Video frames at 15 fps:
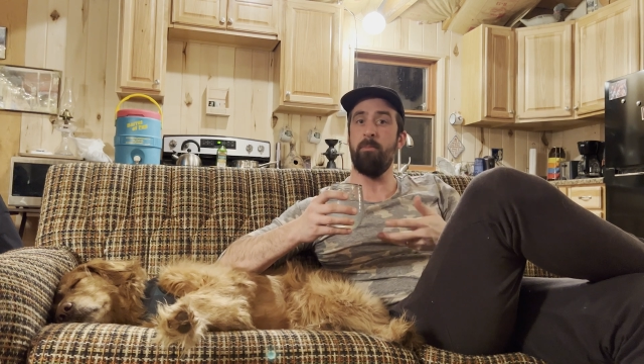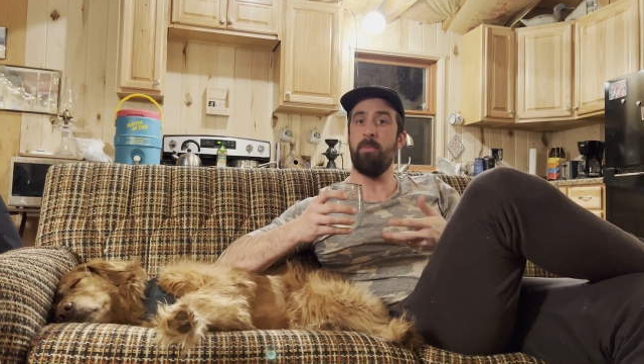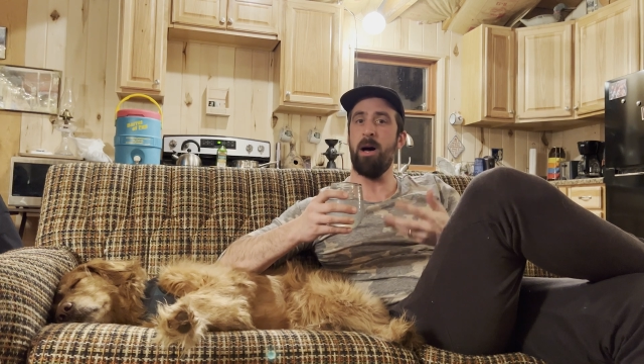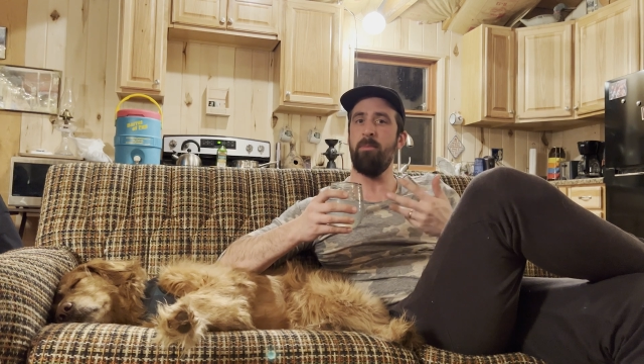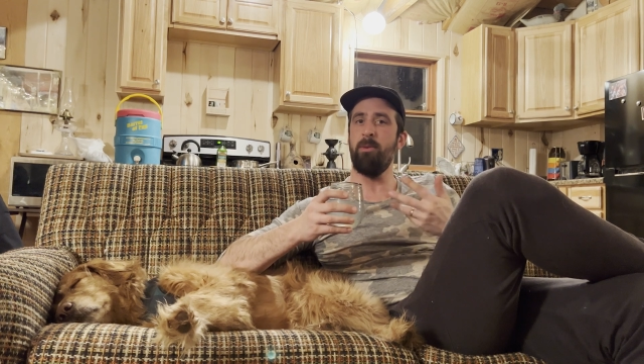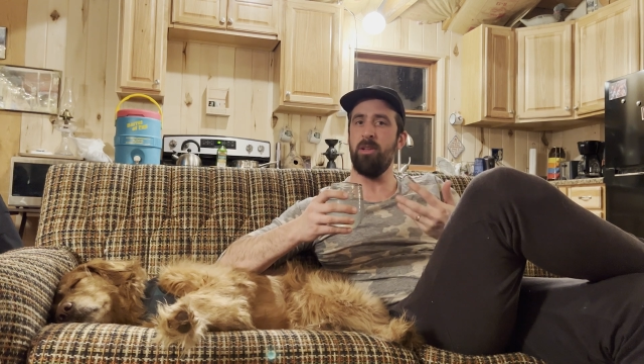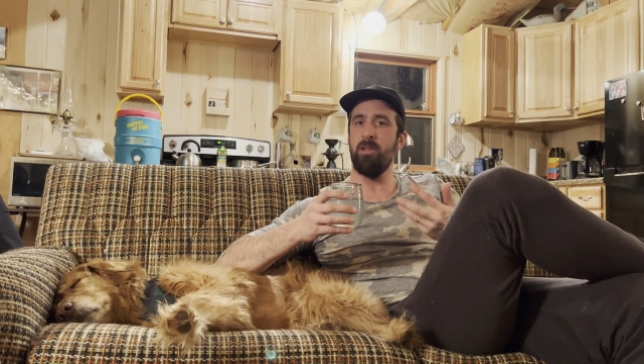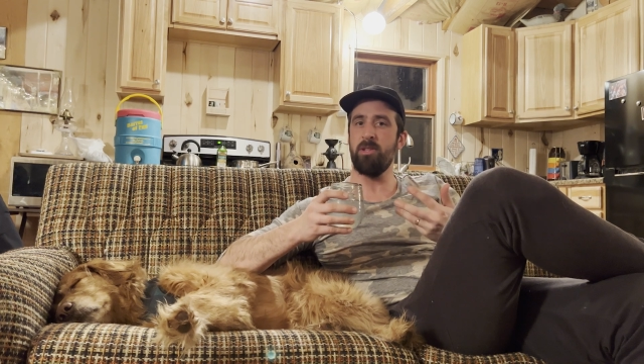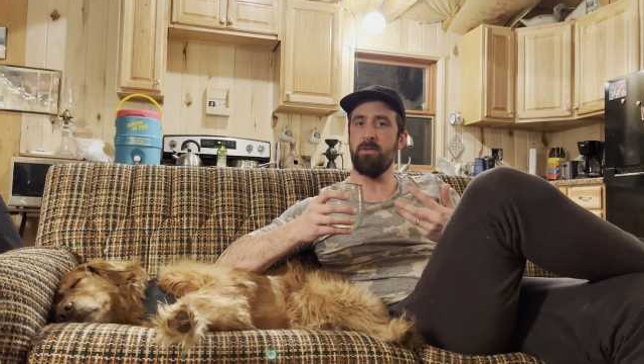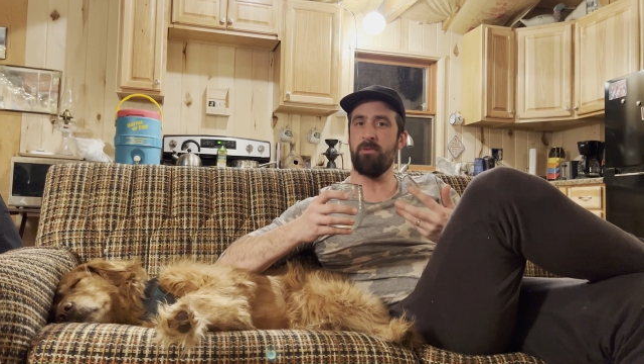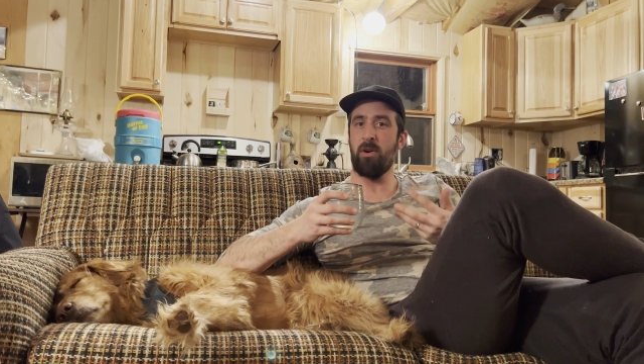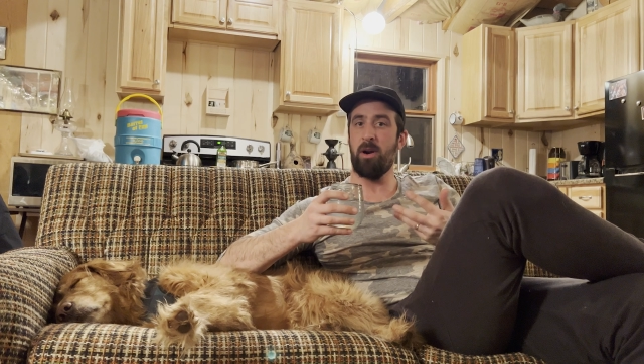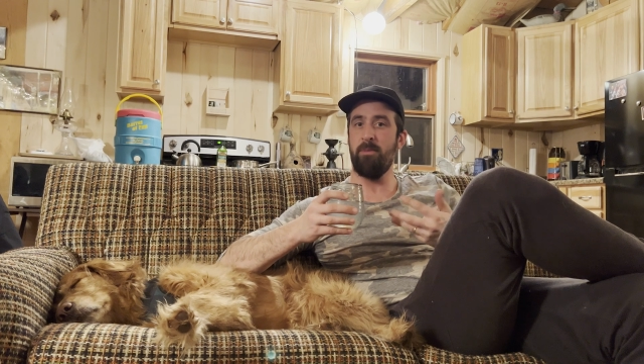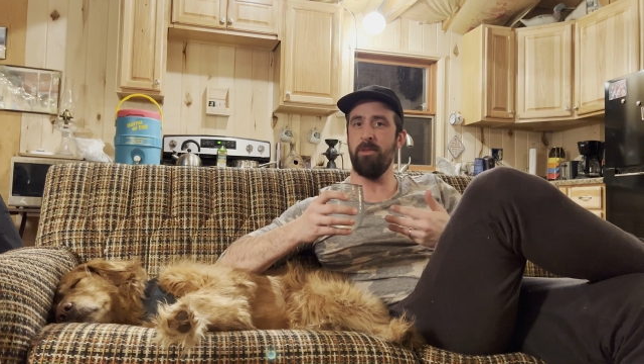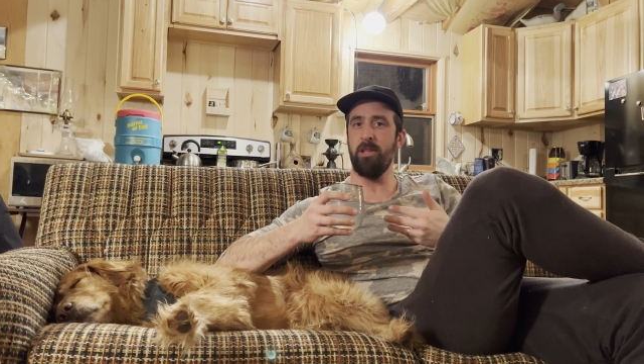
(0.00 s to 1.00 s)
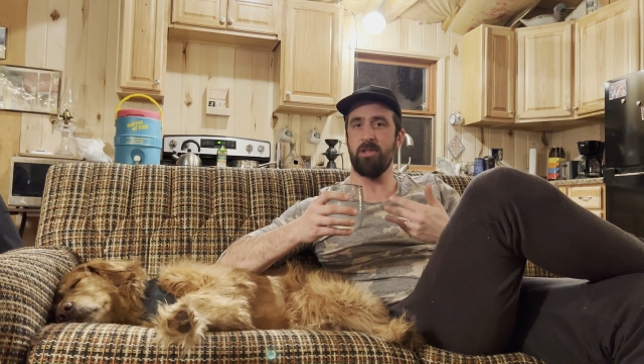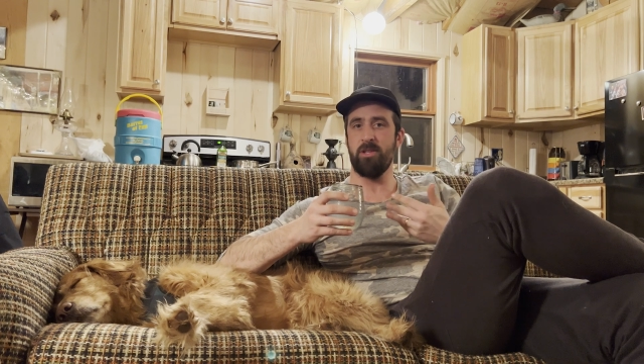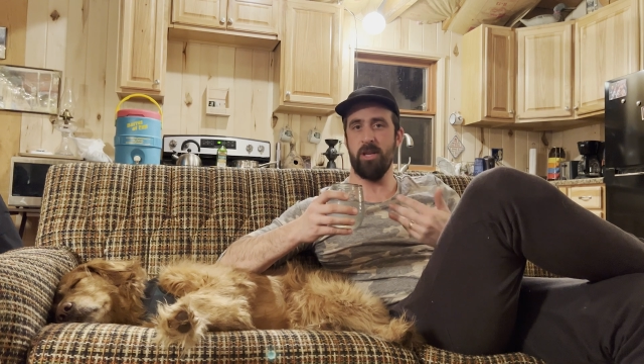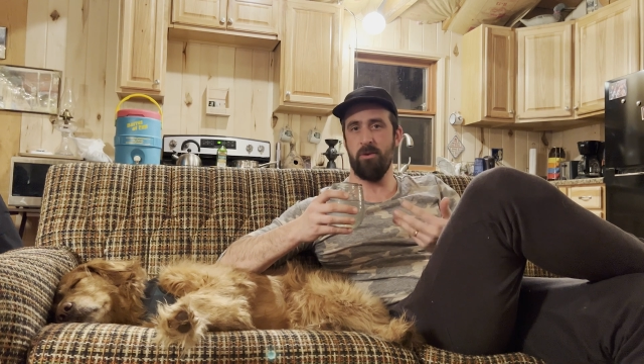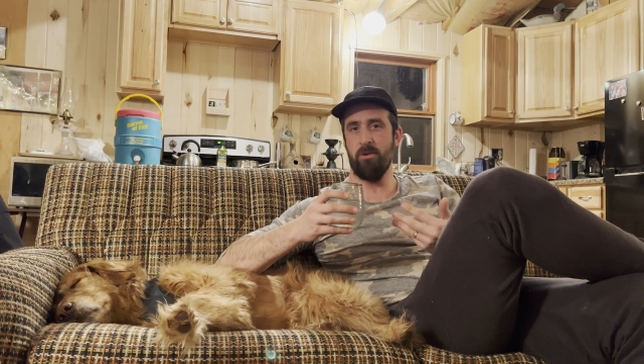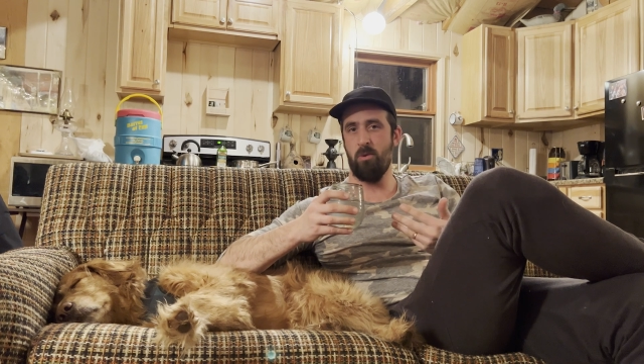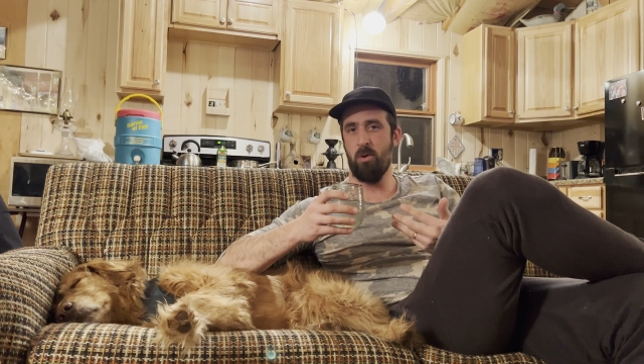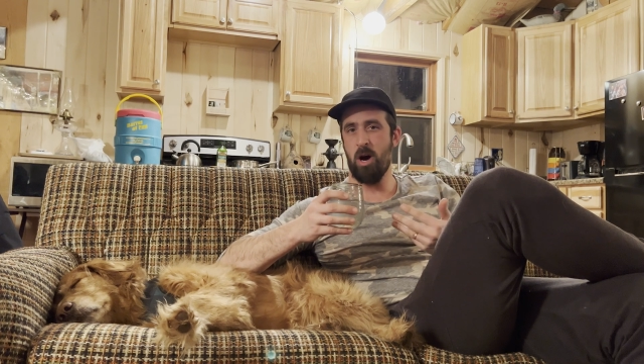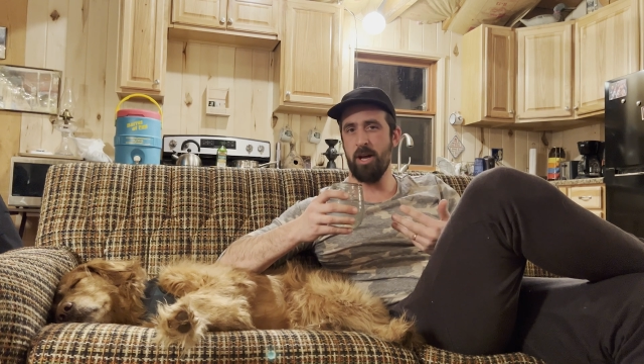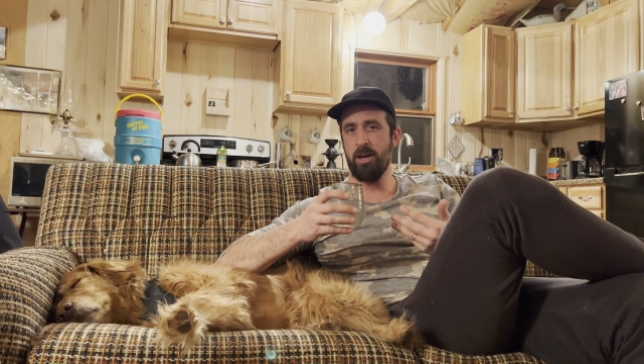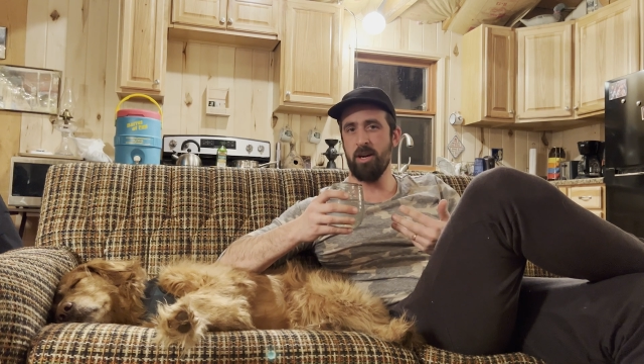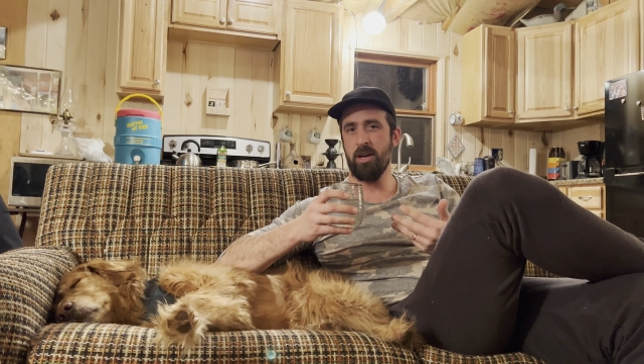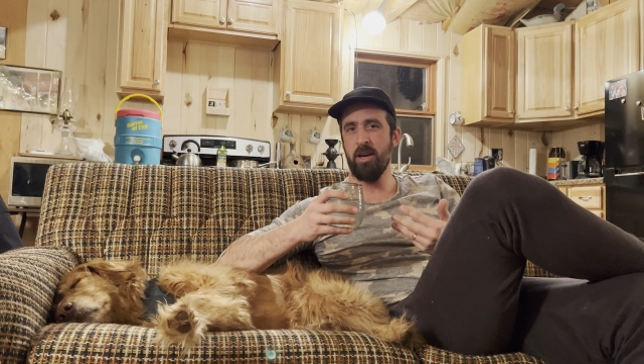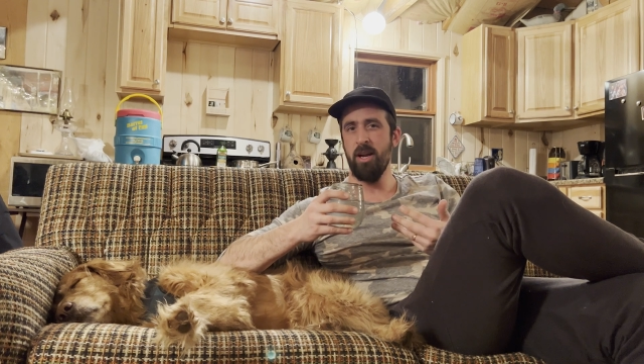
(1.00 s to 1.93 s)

bubbles from the soda water.